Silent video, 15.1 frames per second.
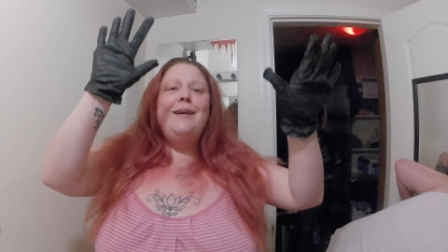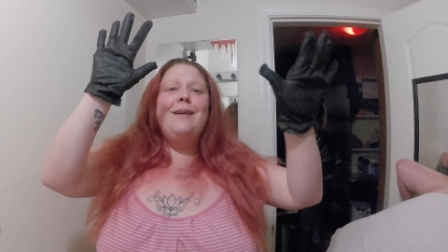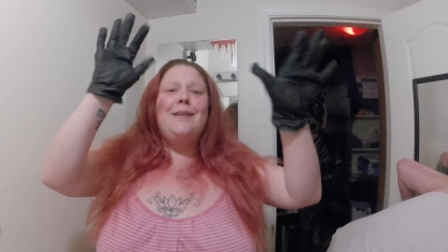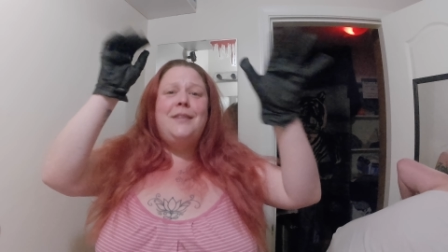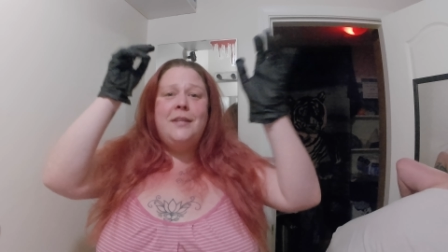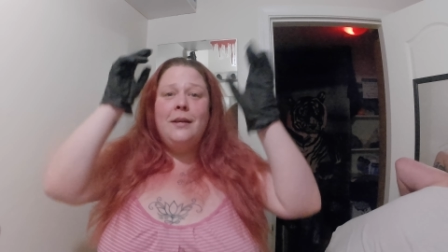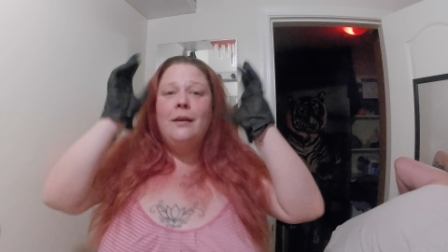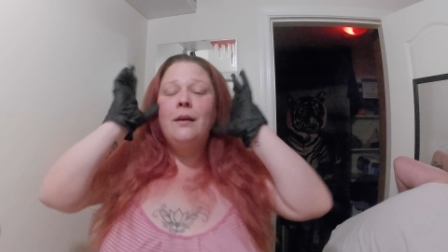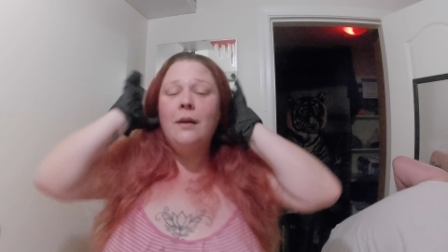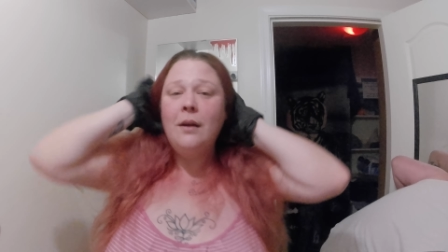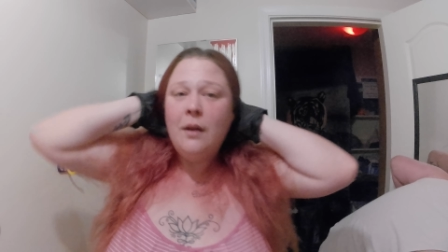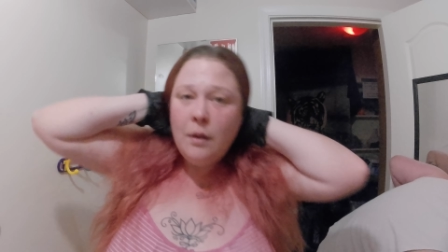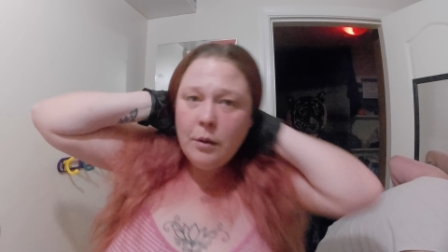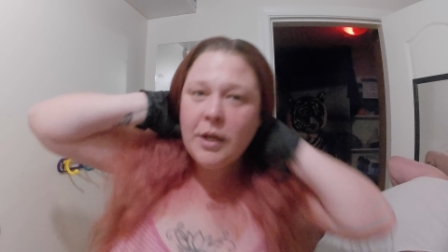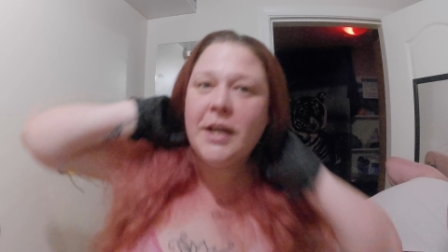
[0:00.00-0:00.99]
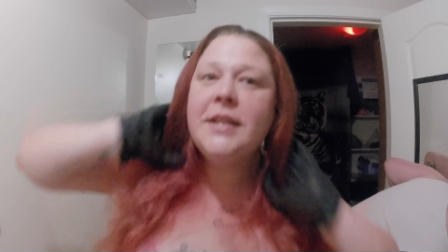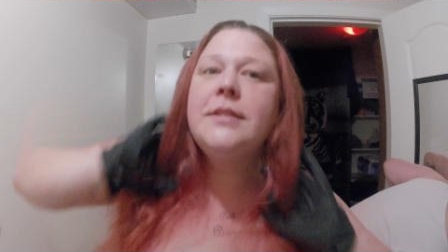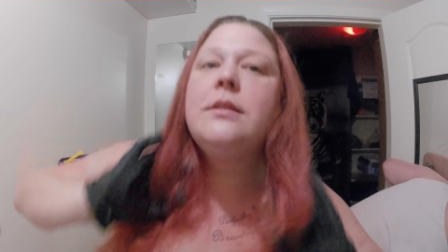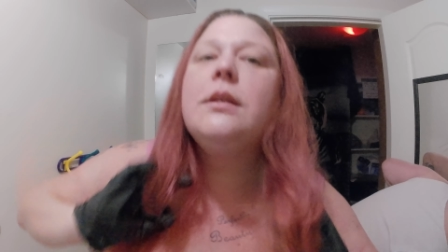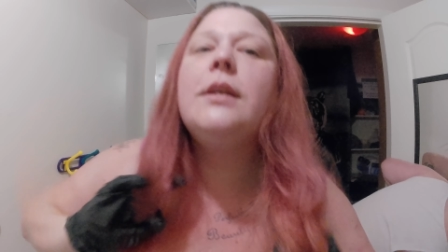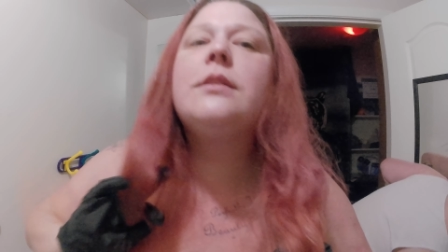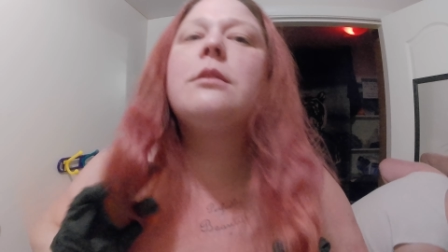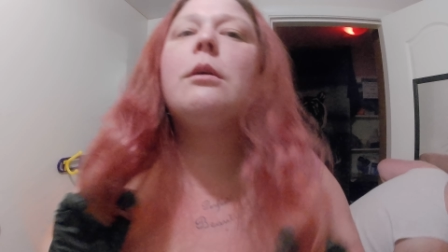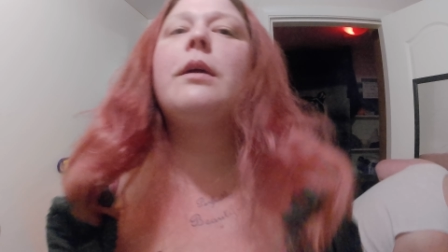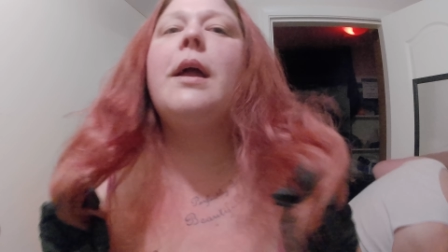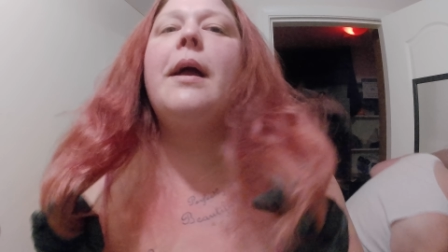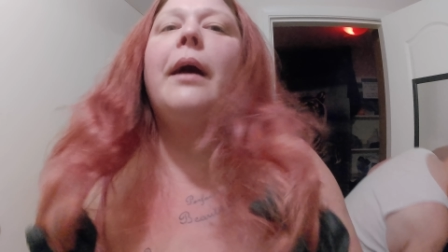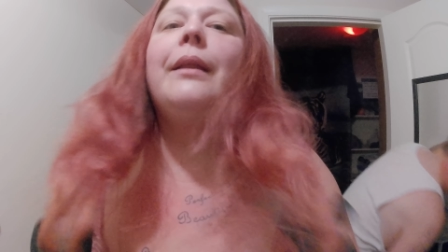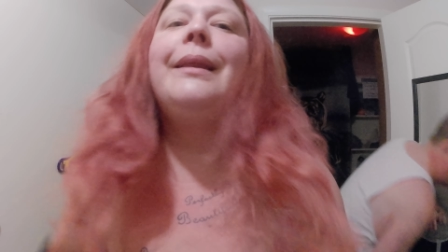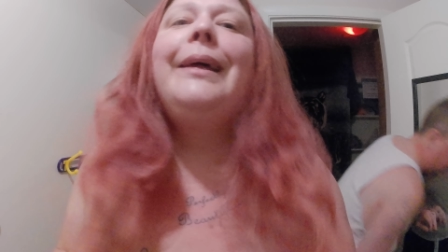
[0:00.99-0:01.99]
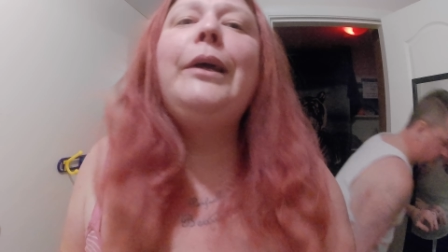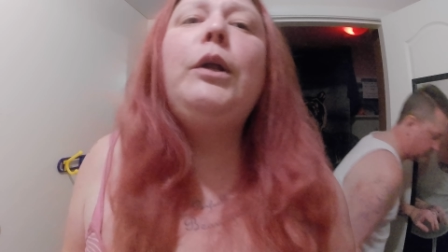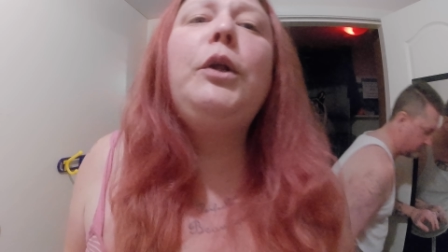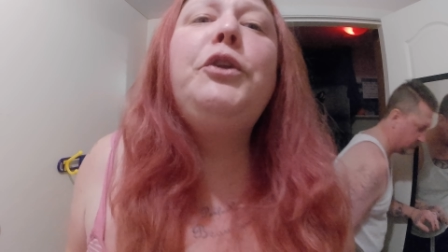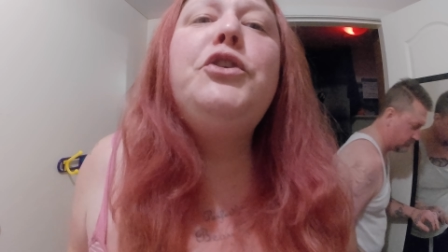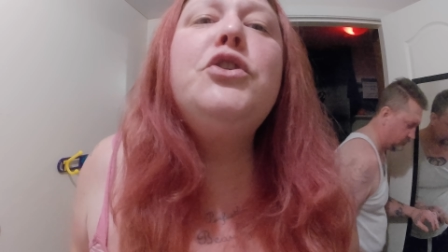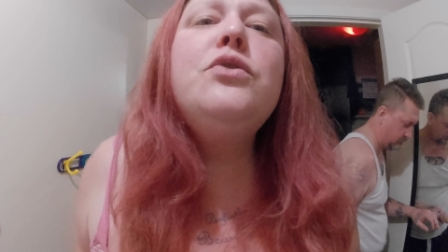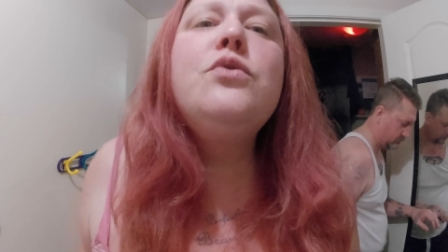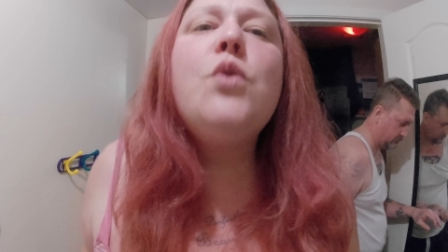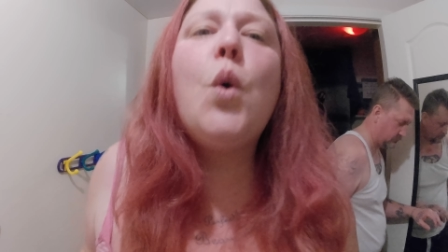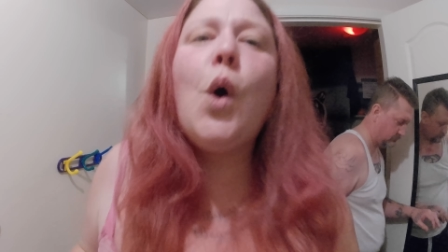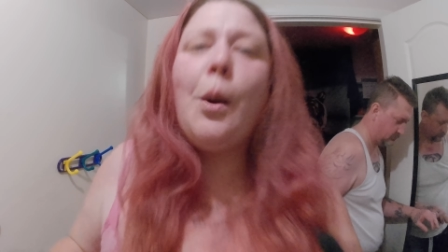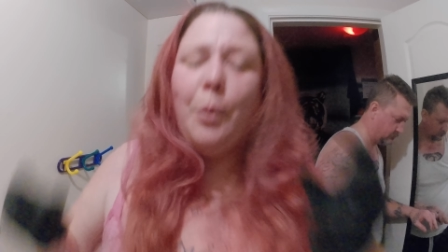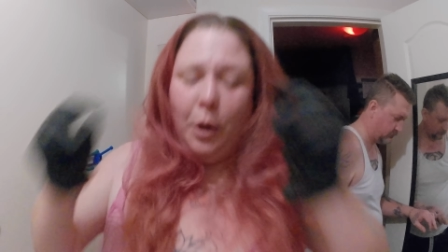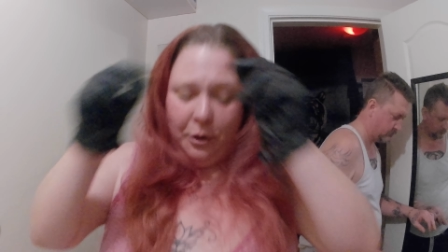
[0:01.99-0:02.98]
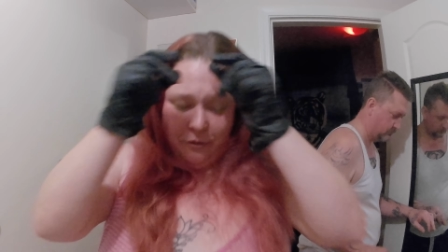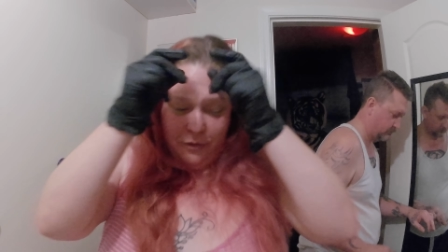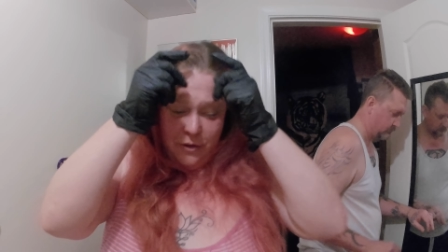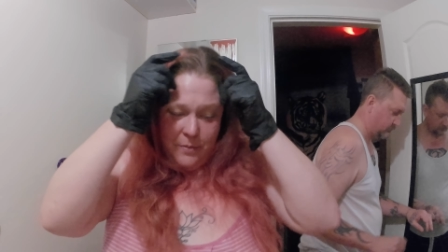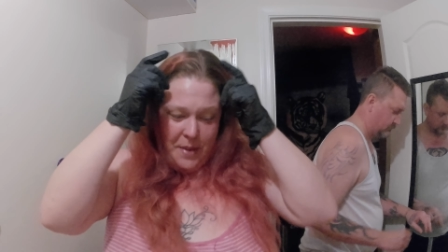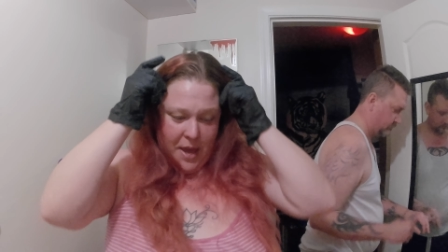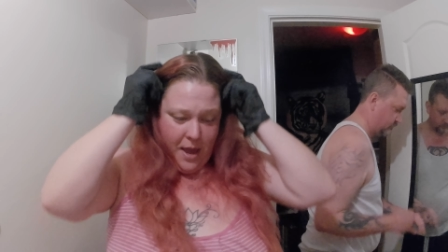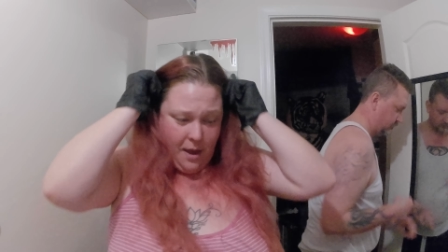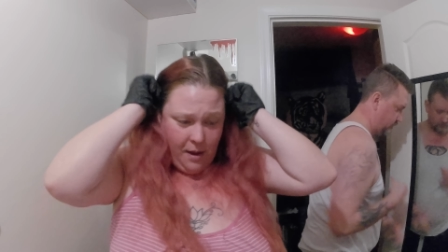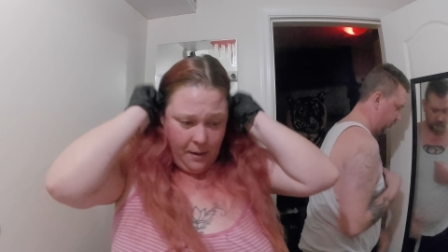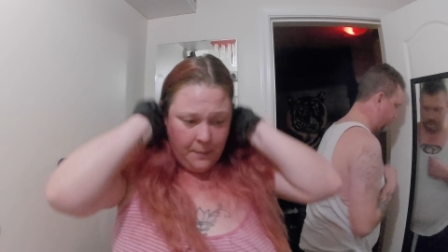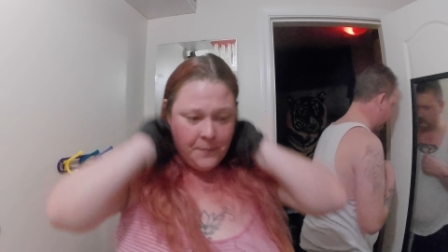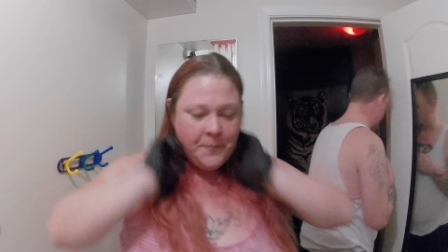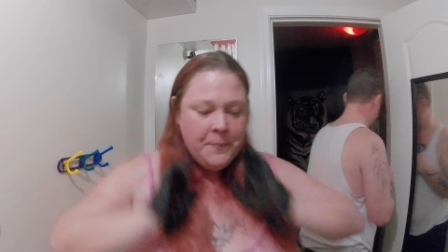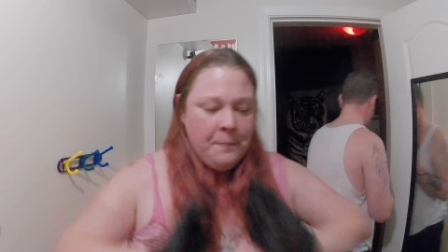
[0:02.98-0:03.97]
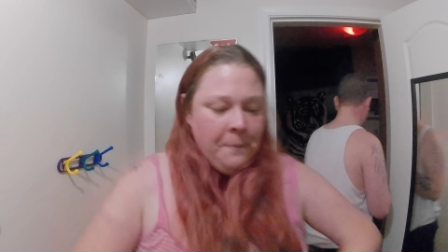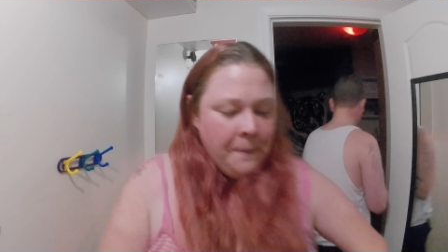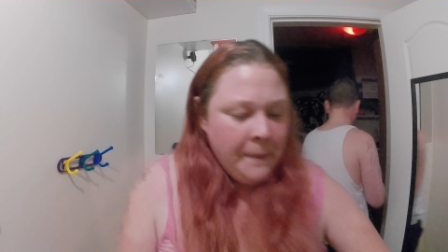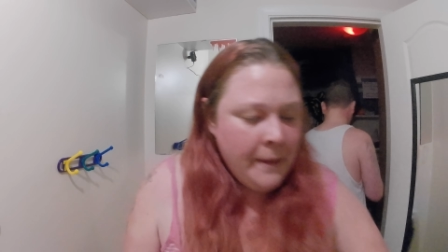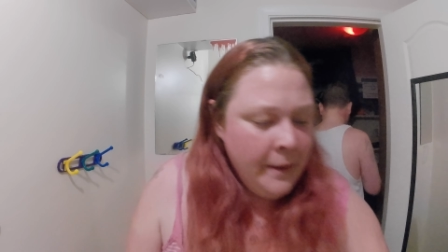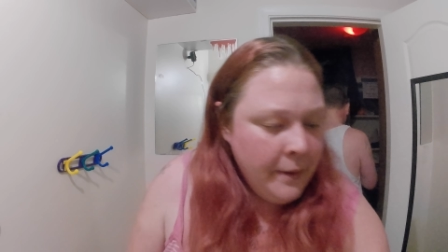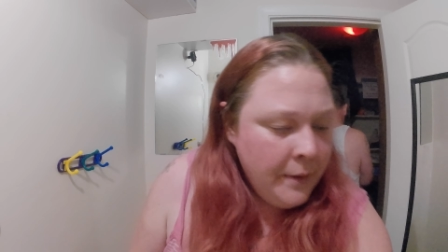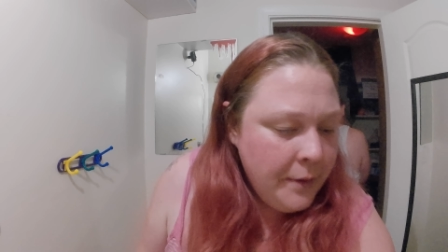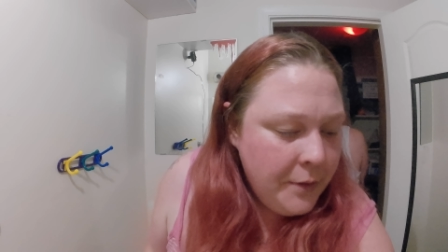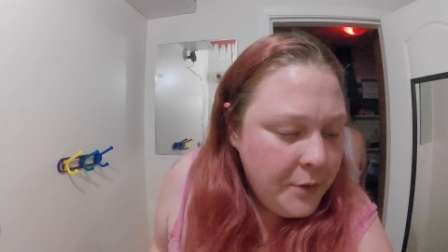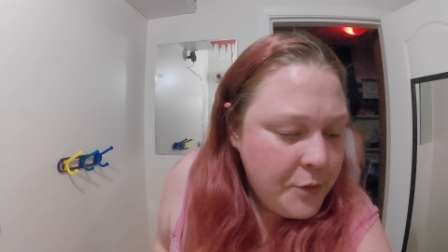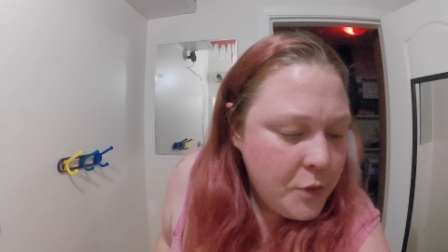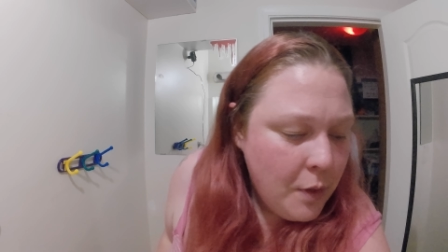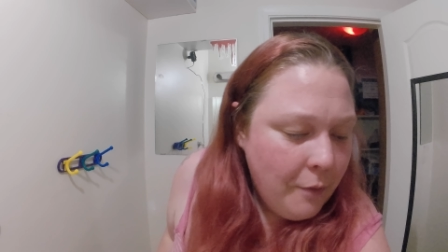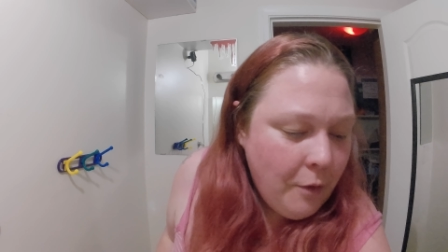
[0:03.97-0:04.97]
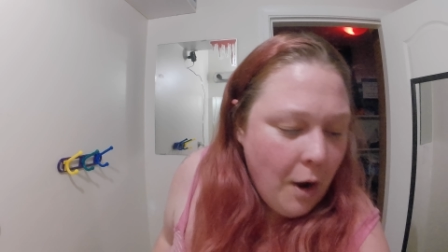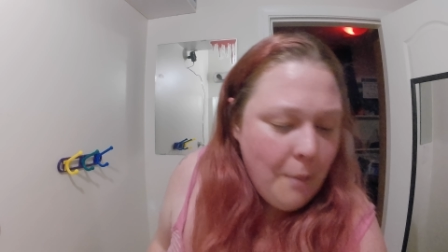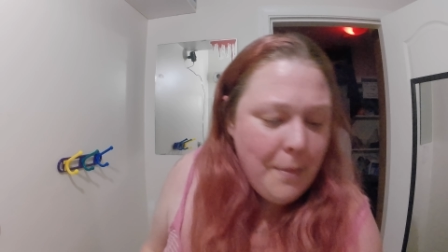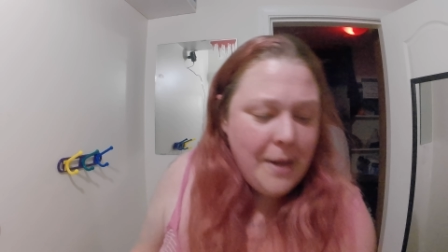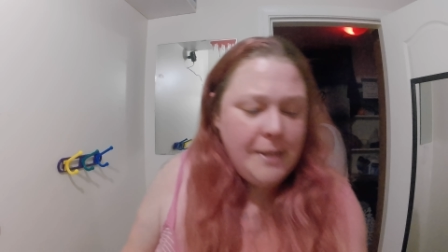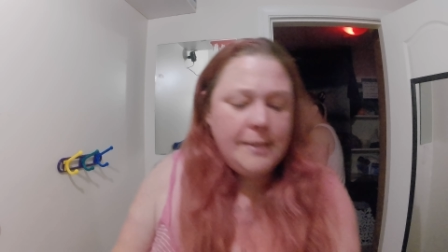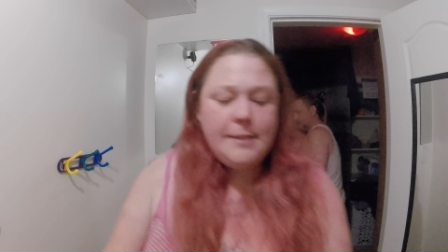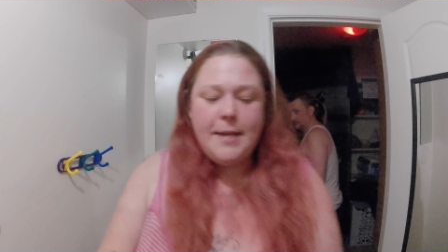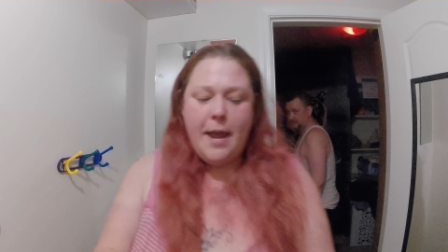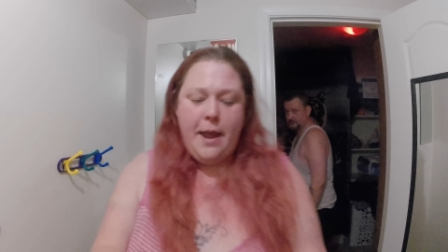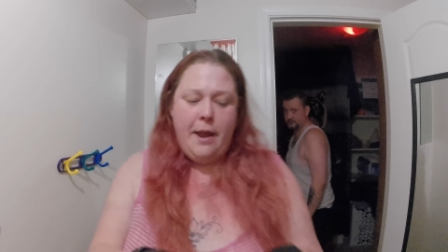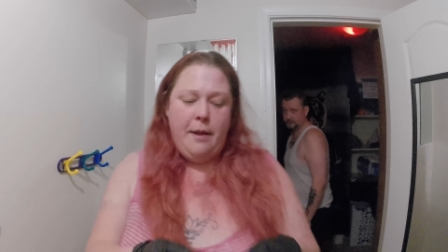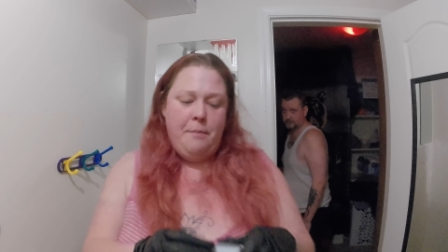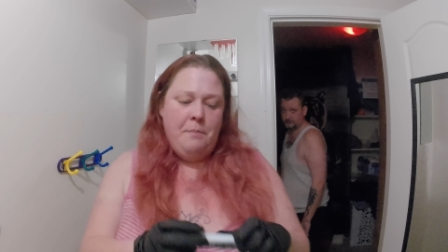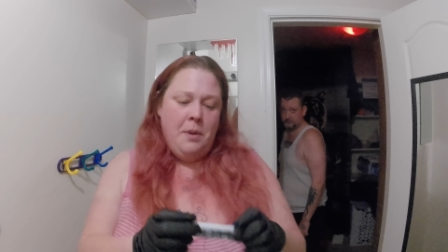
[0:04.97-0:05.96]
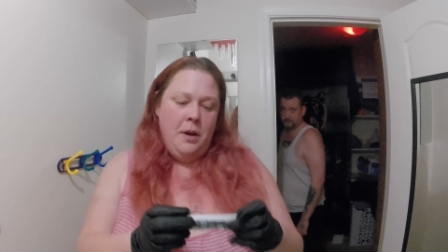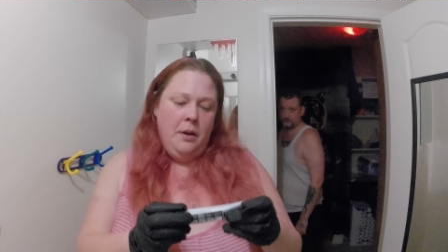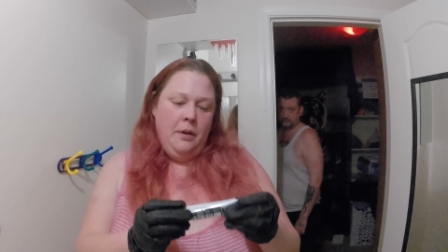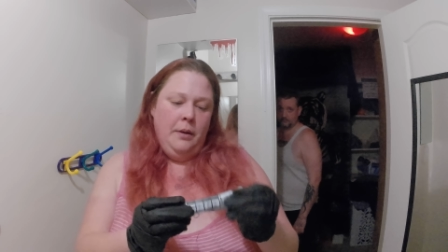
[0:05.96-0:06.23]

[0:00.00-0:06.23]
it because it's looking a little too normal for me. So I've got my same,